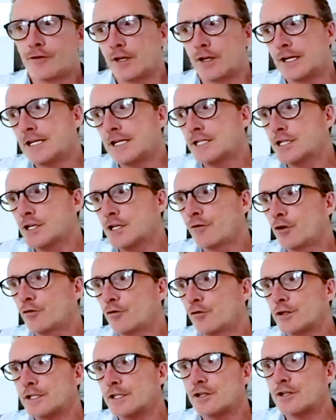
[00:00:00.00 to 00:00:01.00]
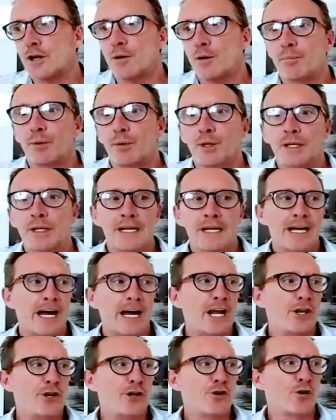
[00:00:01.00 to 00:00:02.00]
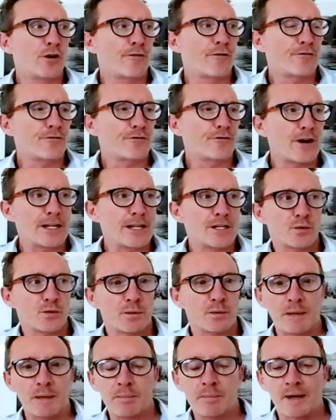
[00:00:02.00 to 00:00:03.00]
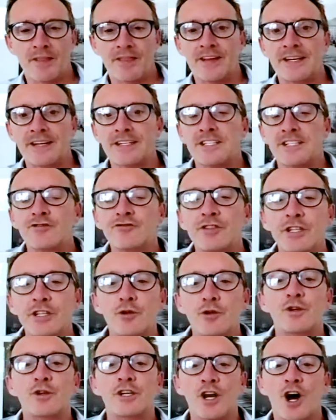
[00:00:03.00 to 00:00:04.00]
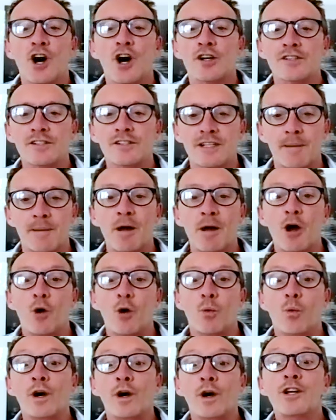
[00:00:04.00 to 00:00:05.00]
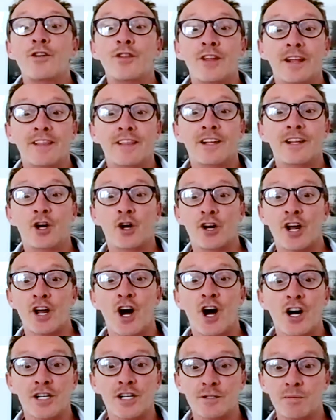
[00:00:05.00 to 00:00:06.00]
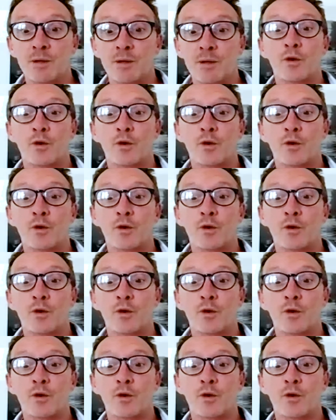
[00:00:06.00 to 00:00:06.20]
an interview, for example, and you're friends with people in the industry, you can ask them, what do you think they're going to ask me?